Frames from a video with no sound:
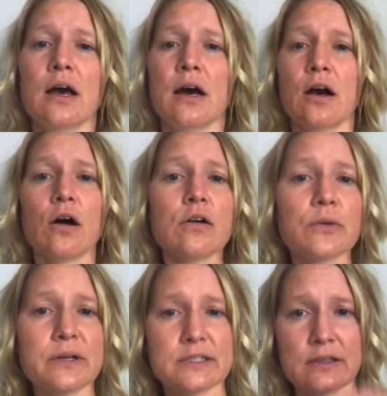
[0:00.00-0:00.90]
all the
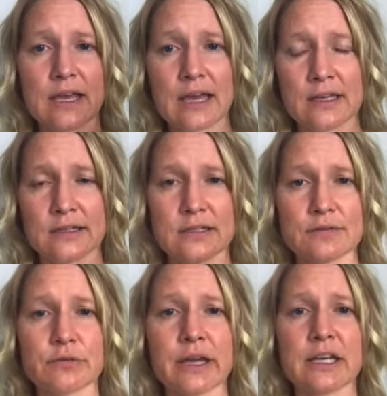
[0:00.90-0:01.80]
way to the end
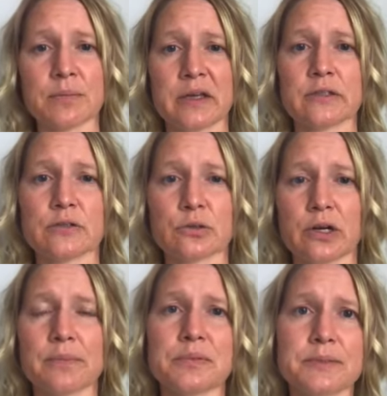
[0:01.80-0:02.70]
of writing
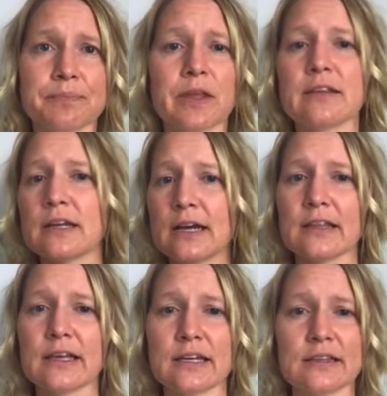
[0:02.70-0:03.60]
manuscripts, and then
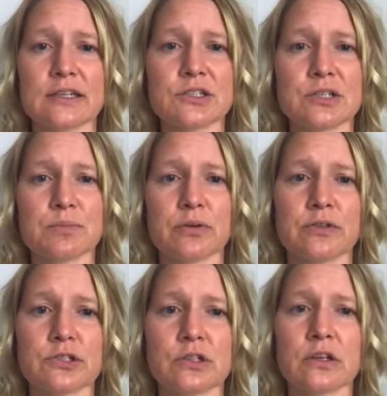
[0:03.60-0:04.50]
highlighted that she's
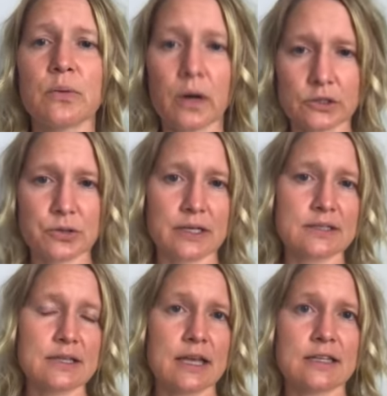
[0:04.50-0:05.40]
proficient in Qualtrics
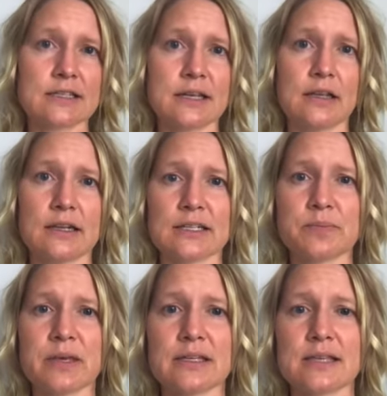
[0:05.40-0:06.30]
and Excel and
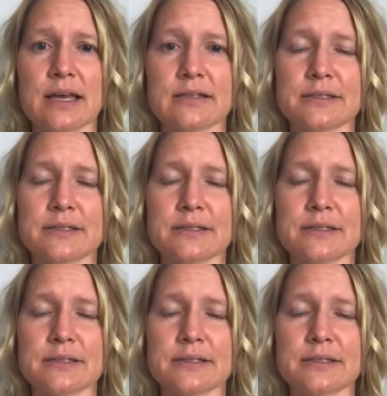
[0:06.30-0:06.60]
SPSS.